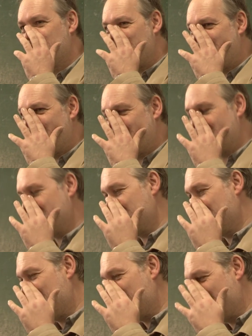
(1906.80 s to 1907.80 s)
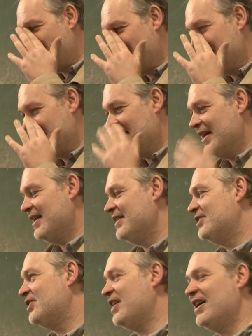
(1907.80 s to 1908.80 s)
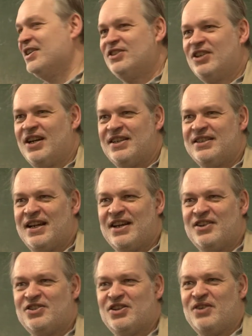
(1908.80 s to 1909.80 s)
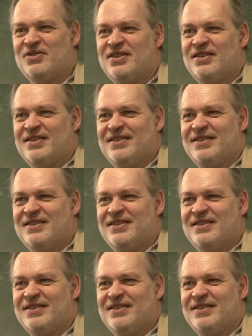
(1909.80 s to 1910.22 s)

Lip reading: Very, very. Shall I tell you a joke?